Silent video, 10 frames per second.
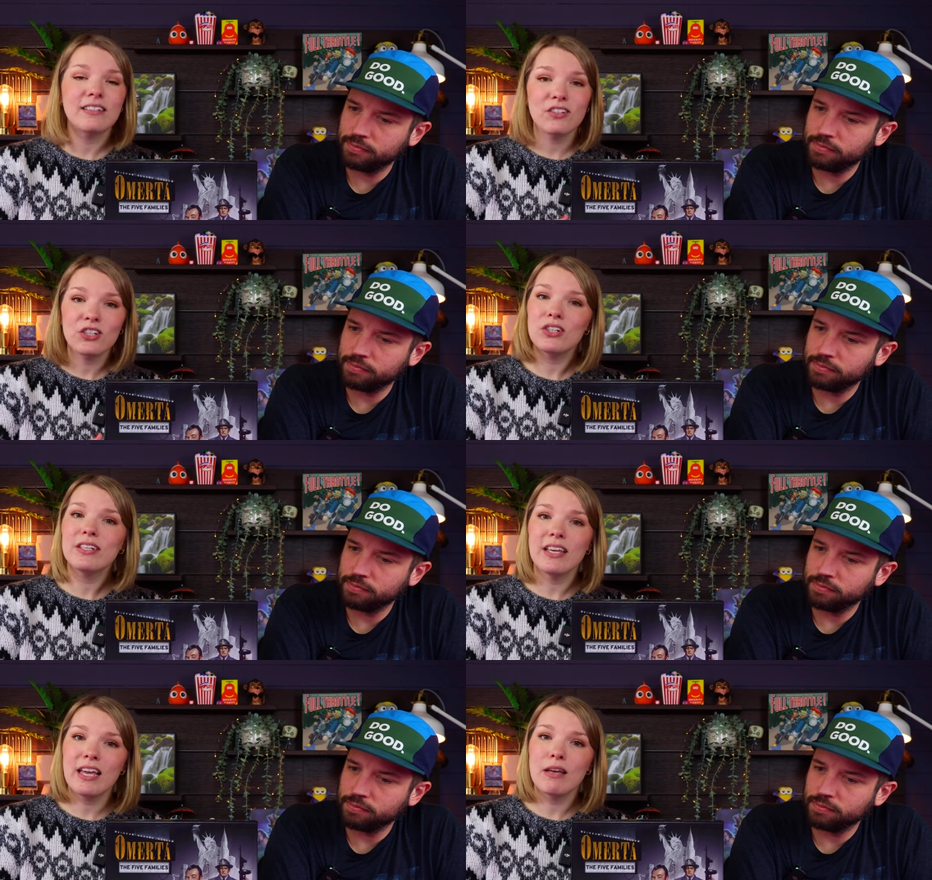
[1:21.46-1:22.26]
Speaker 1: is a
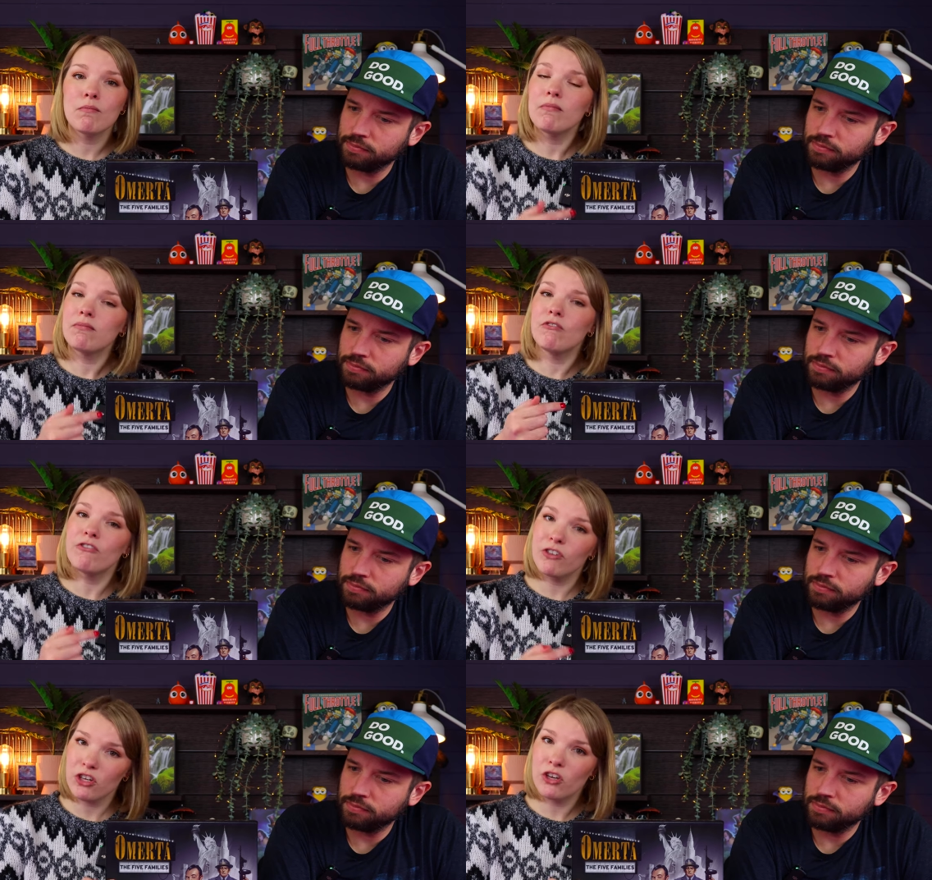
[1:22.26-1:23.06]
good game
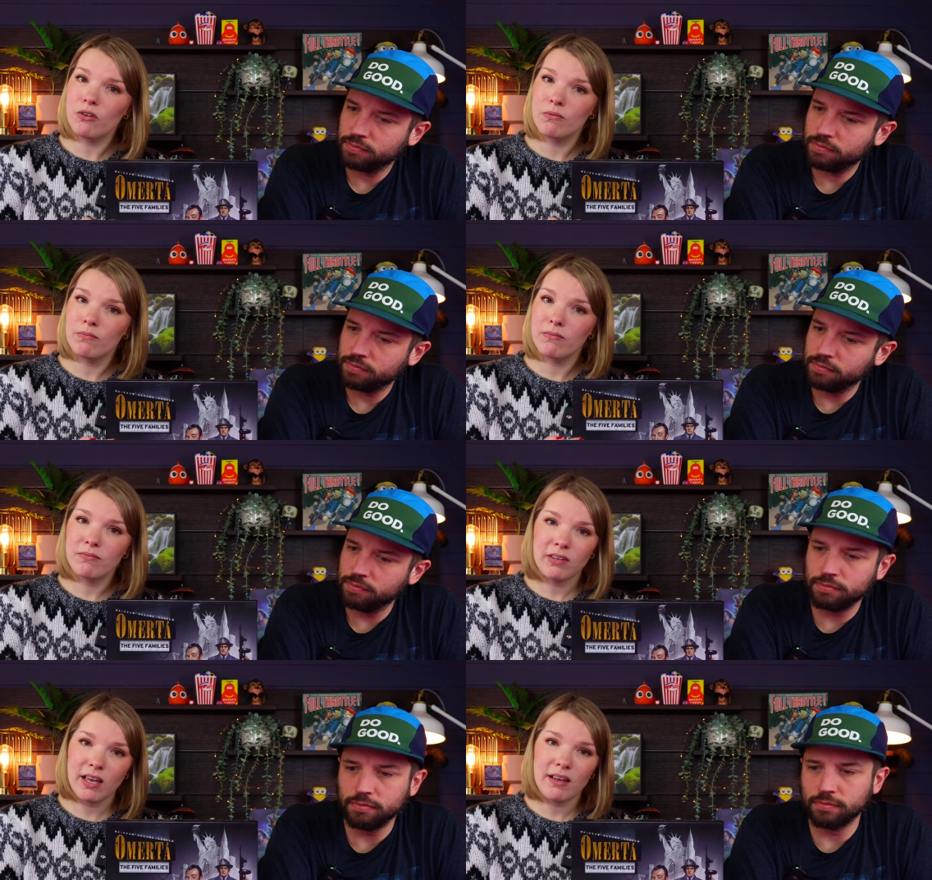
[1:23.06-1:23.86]
for you.
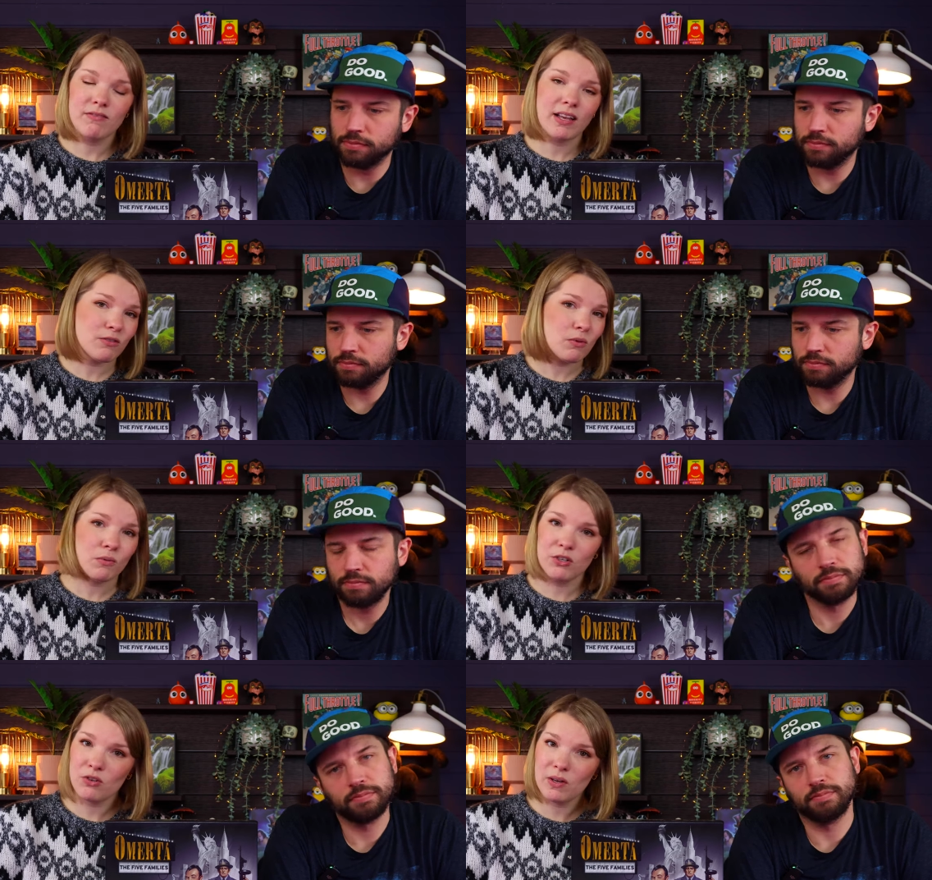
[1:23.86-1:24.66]
Mm-hmm. Okay, that's
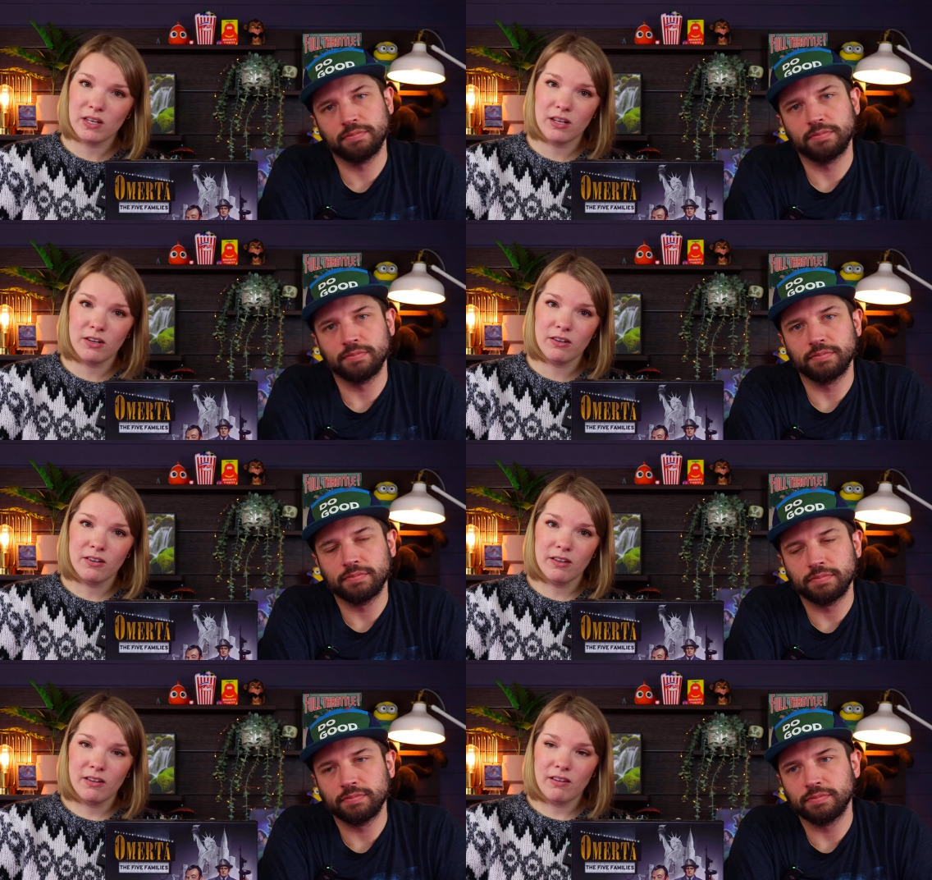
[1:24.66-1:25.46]
what we're doing
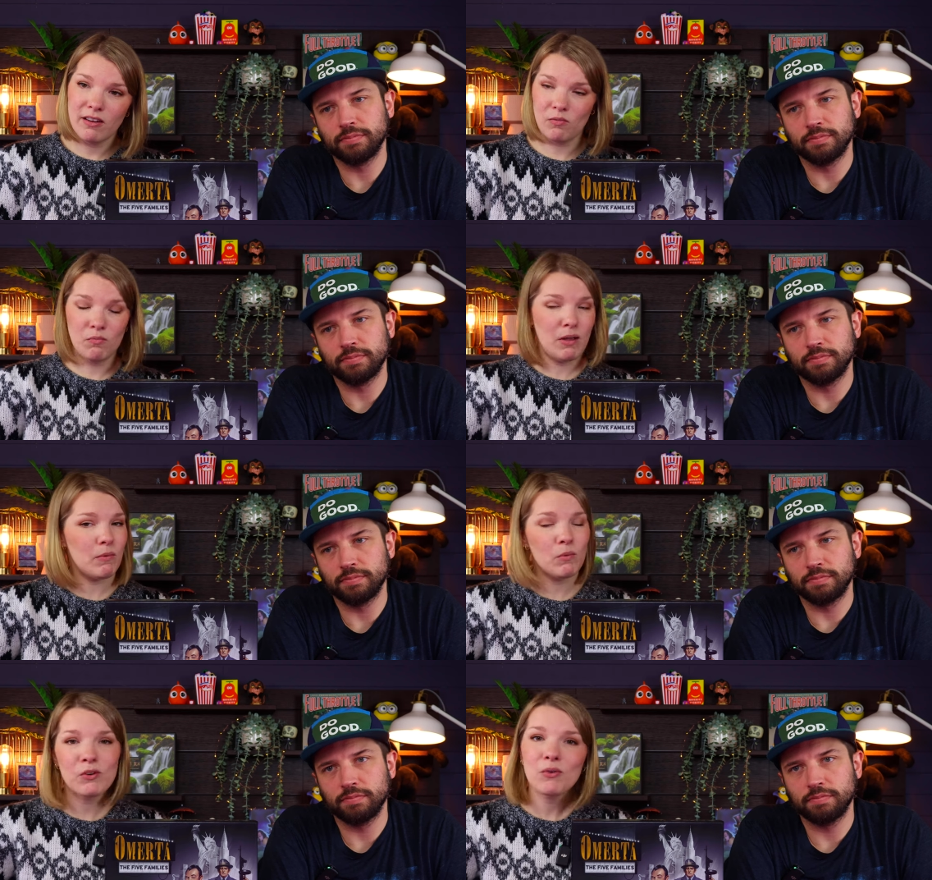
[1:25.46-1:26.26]
here. And
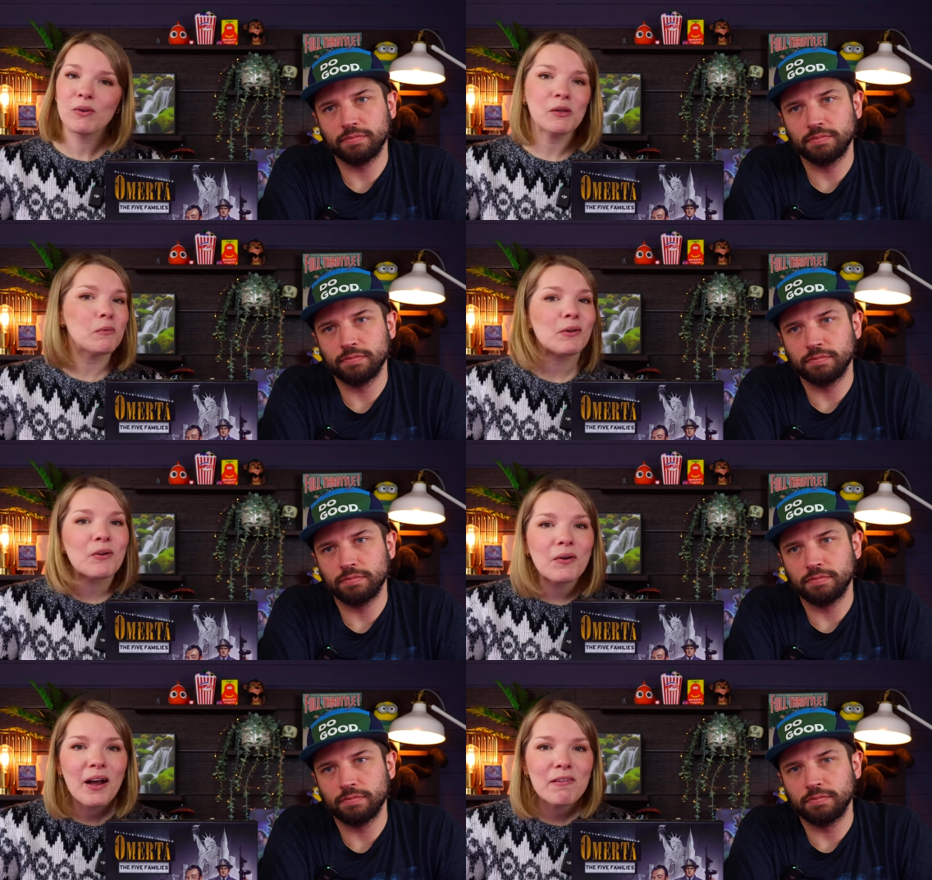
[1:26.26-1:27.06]
maybe we're doing a little
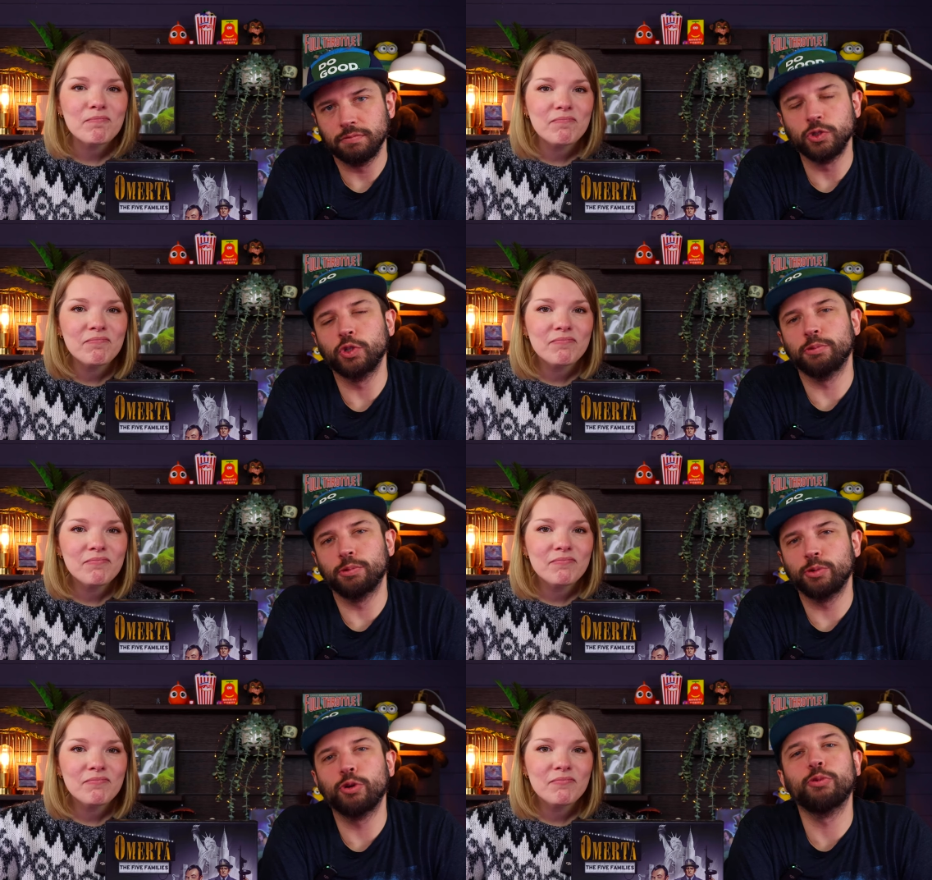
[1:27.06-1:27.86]
bit of crime.
Speaker 2: don't
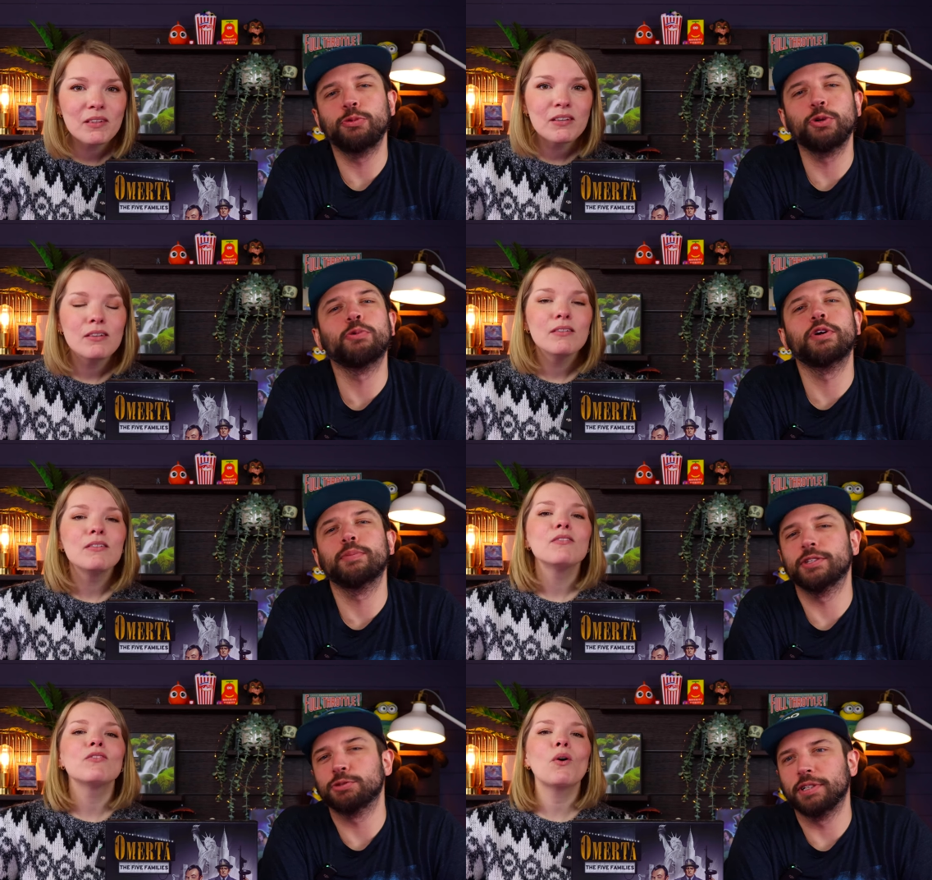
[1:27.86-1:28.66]

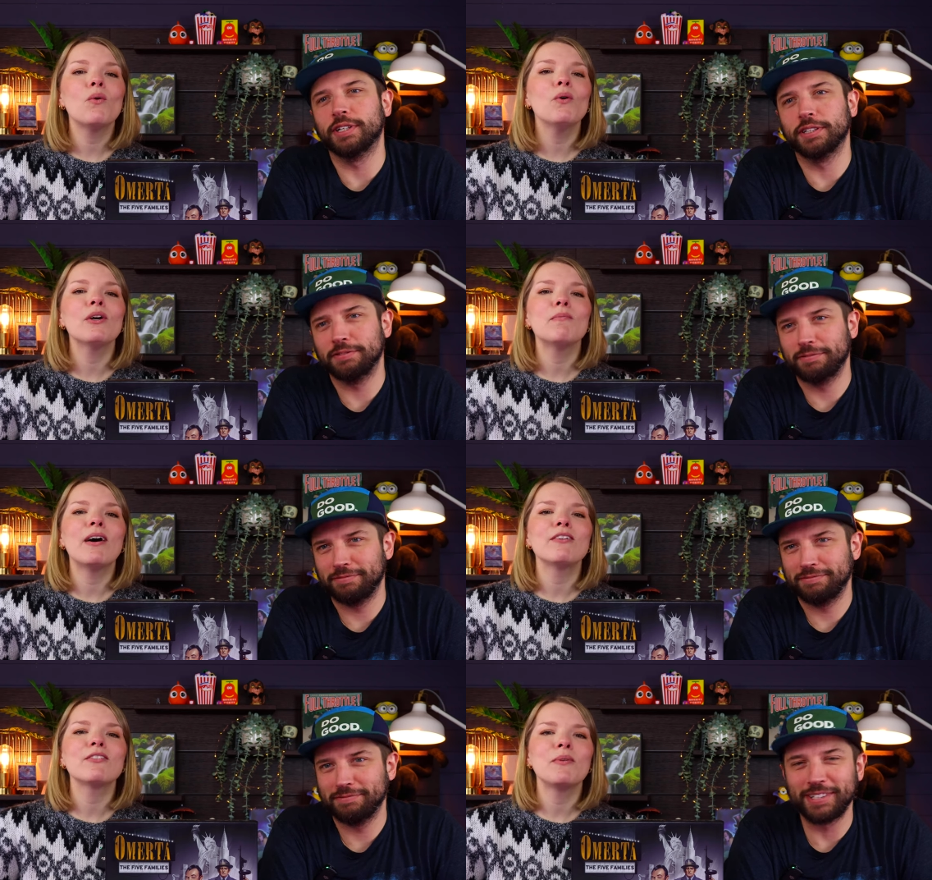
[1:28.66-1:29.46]
worry about us. Don't worry
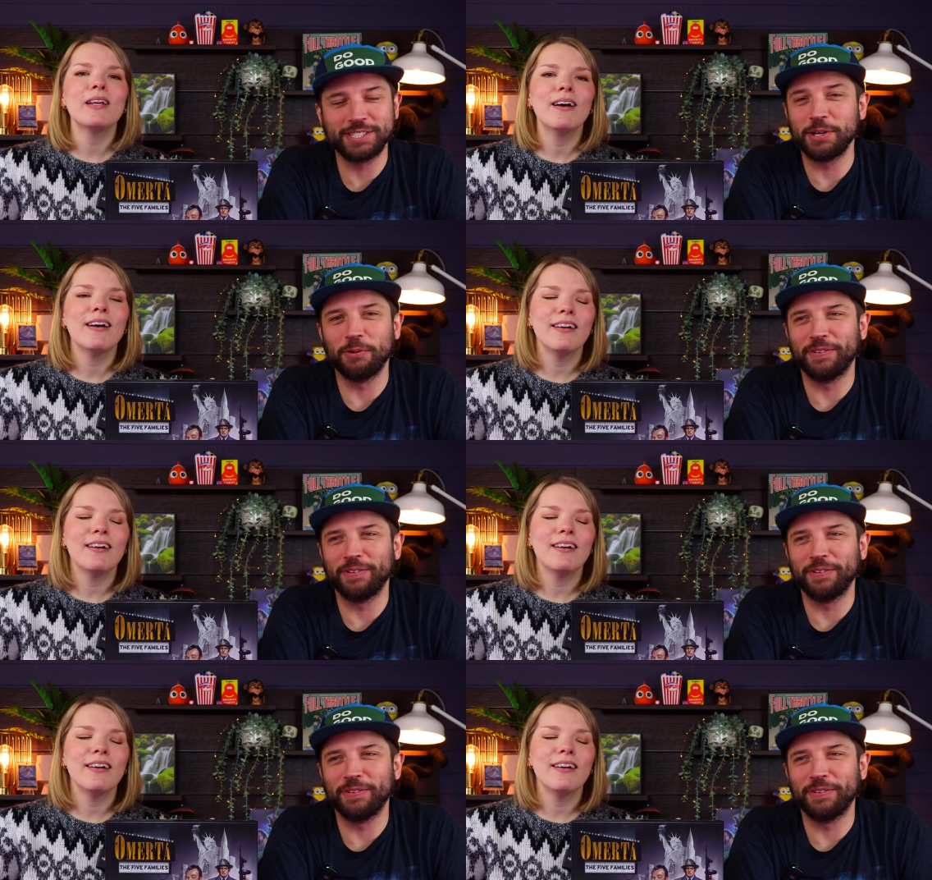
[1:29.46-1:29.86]
about us. That's the